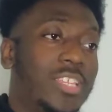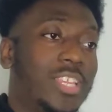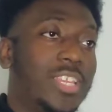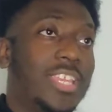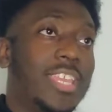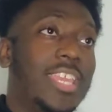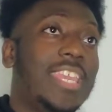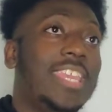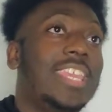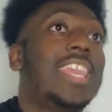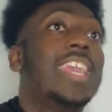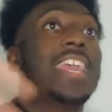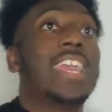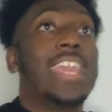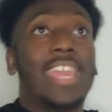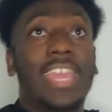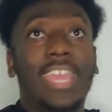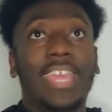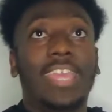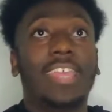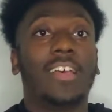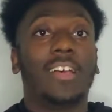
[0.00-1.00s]
to the Heat.
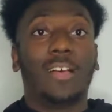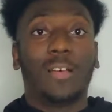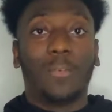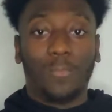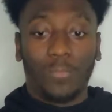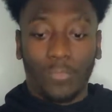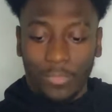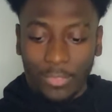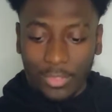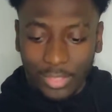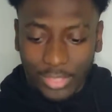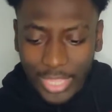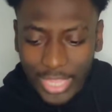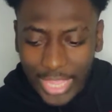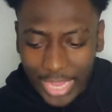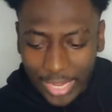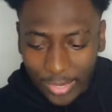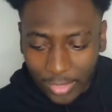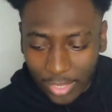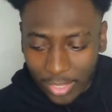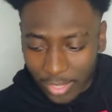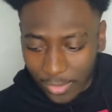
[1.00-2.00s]
It, um, he
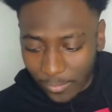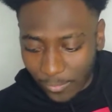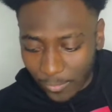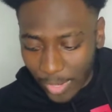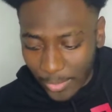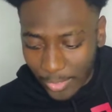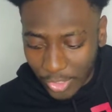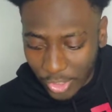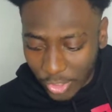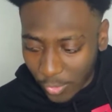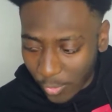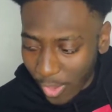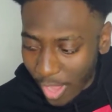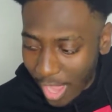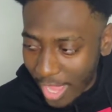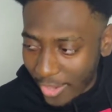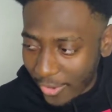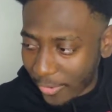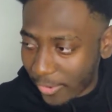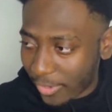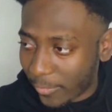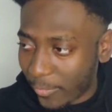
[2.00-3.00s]
had a um, ruptured
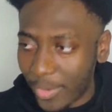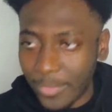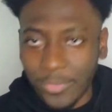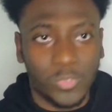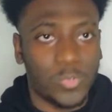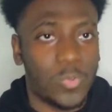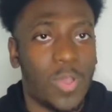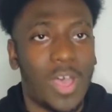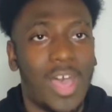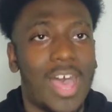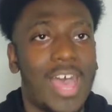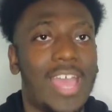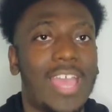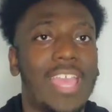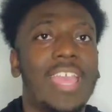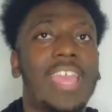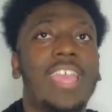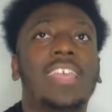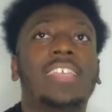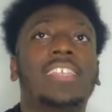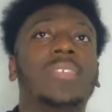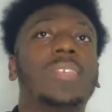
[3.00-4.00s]
quad or a ripped quad,
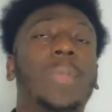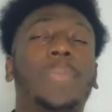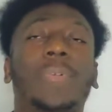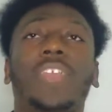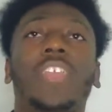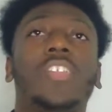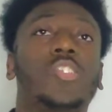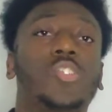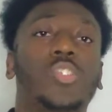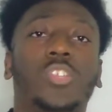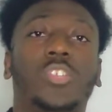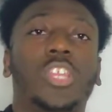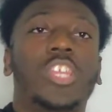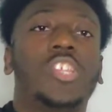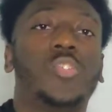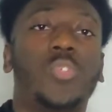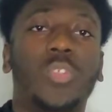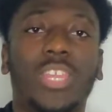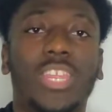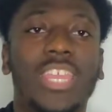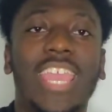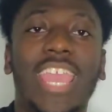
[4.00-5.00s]
some type of in
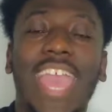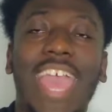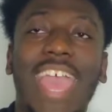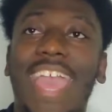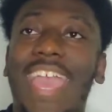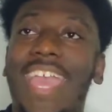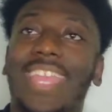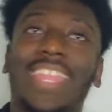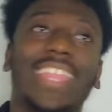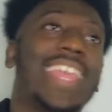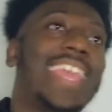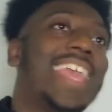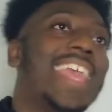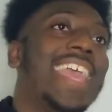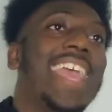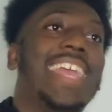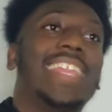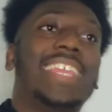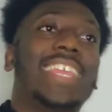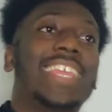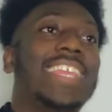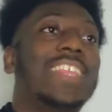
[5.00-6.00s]
injury he had,
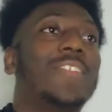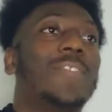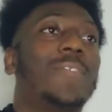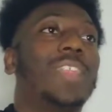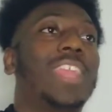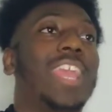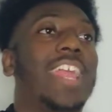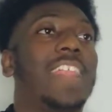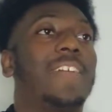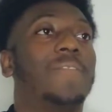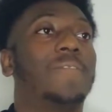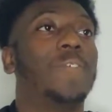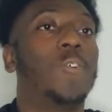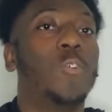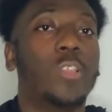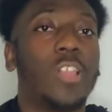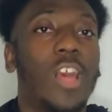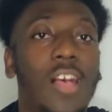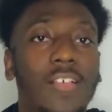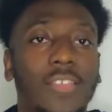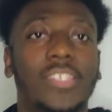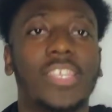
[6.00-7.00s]
and then he never really had a
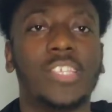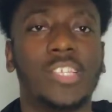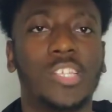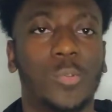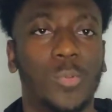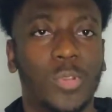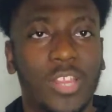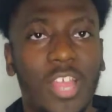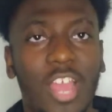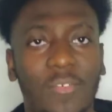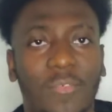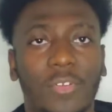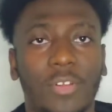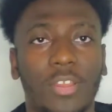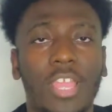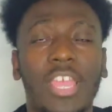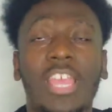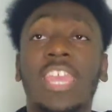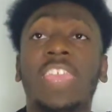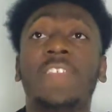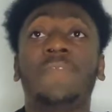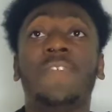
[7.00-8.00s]
full offseason to recover.
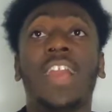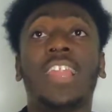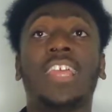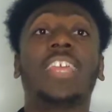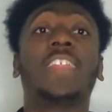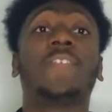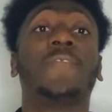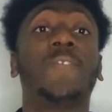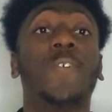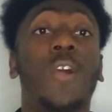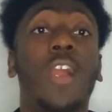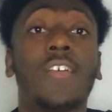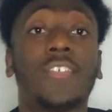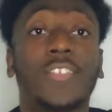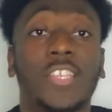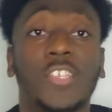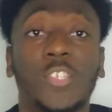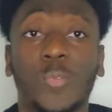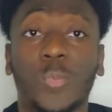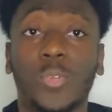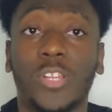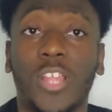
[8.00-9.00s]
He finally had a full
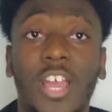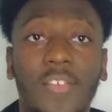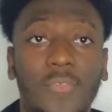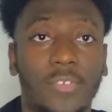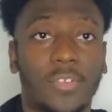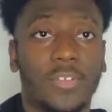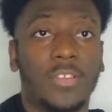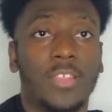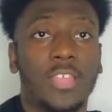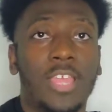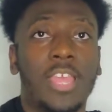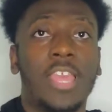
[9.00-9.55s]
offseason to recover